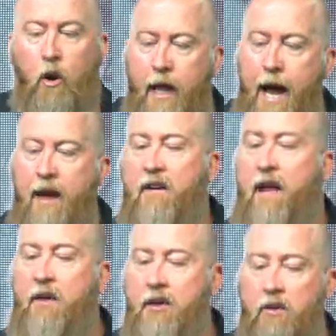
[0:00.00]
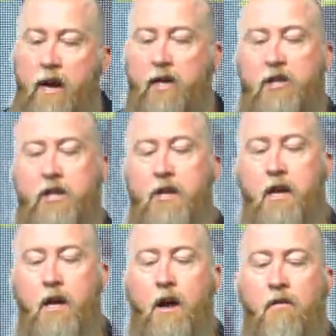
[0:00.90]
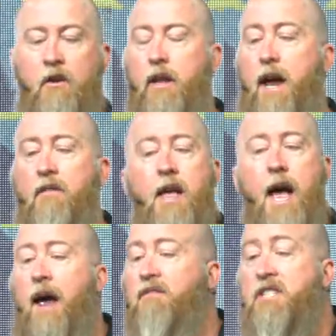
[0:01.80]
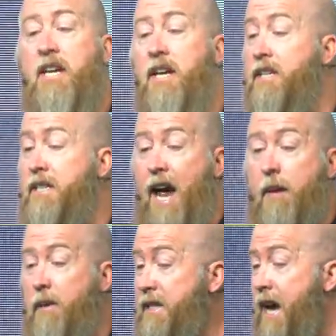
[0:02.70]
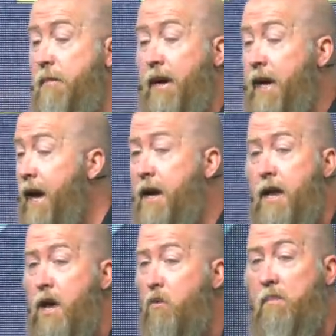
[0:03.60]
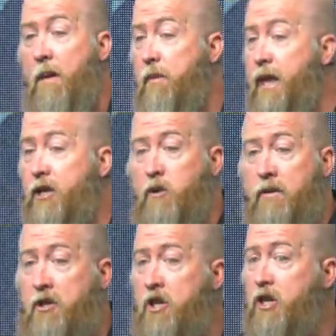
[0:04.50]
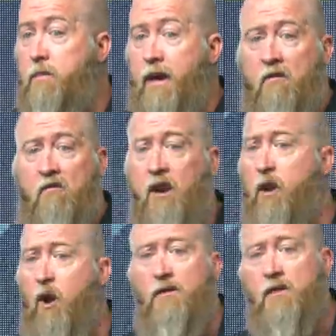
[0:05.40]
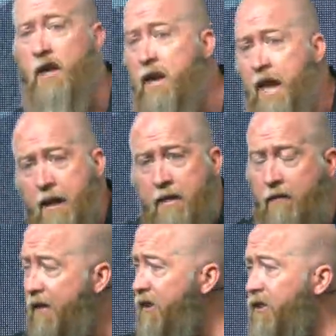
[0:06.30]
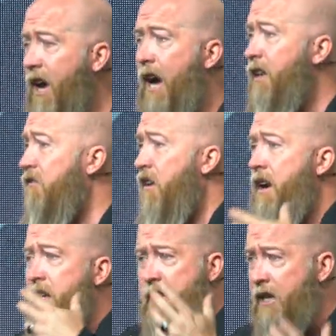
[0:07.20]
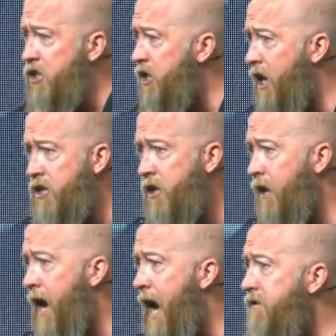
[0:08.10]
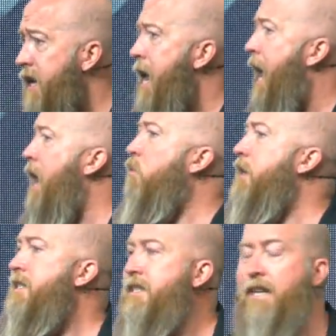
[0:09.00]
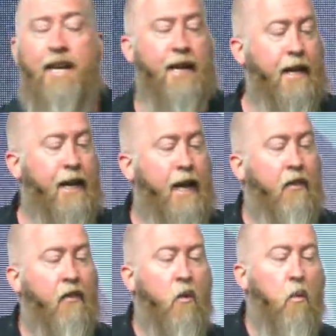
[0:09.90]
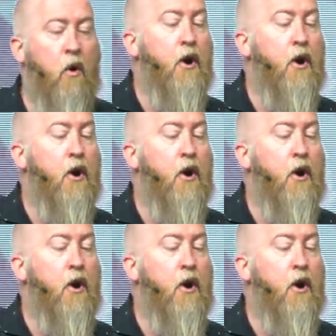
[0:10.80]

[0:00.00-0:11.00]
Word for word: your life and the direction of your life. I've seen it time and time again with people that join the church, make a friend, and all of a sudden they've got this godly friend and things change in their lives. And we see it in the